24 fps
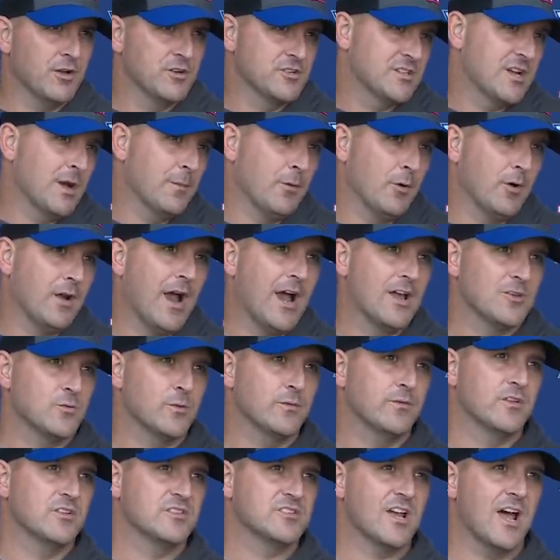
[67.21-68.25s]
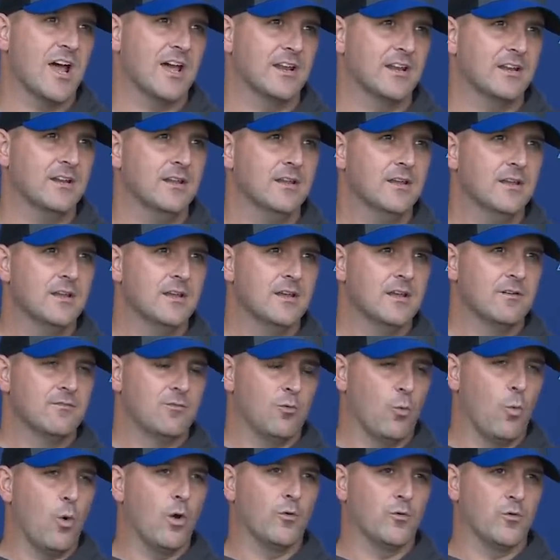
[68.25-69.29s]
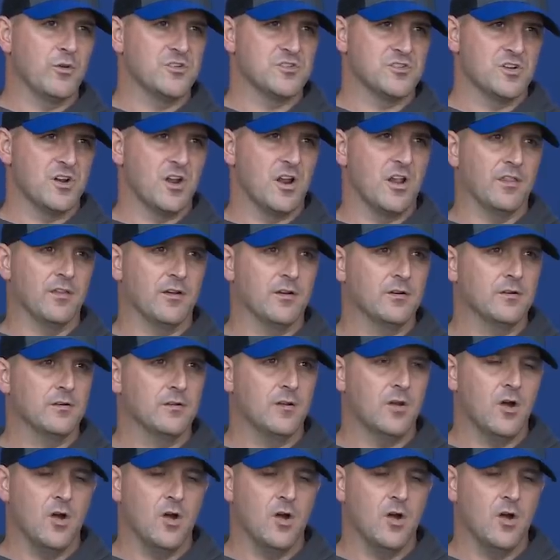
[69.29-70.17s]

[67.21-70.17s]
There's a couple guys we've decided for one reason or another,